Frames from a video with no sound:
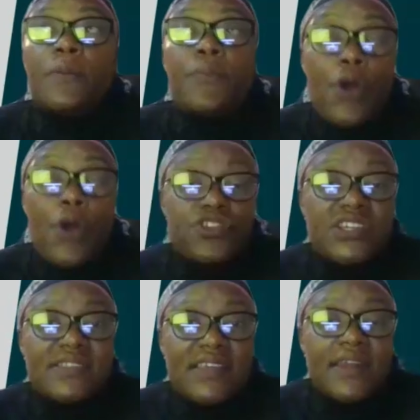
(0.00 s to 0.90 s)
the
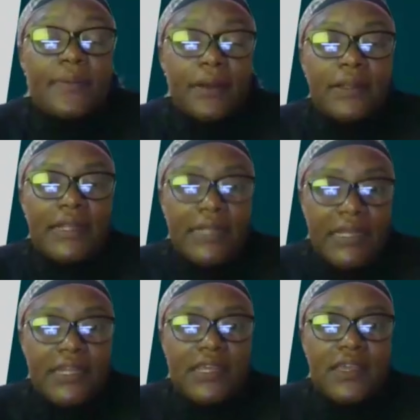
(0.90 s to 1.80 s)
projects that I'm currently
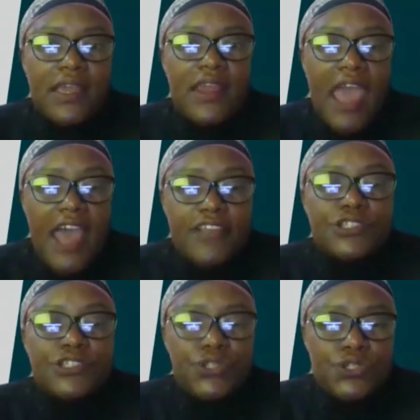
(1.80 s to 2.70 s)
leading, it has
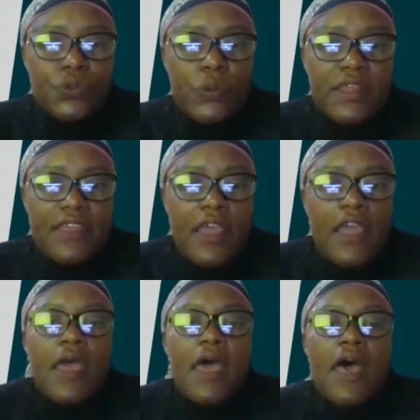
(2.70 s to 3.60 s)
to do with
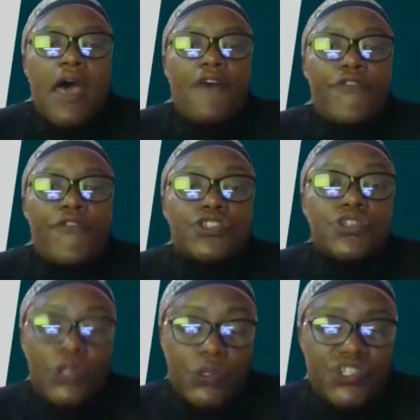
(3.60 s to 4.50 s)
fraud
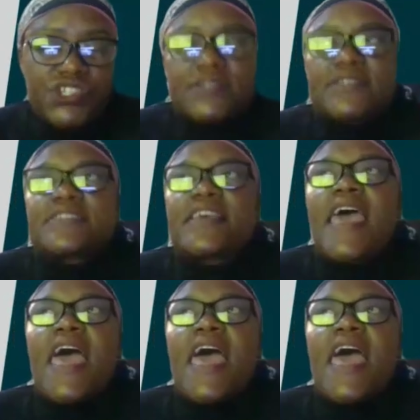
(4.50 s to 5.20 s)
solutions.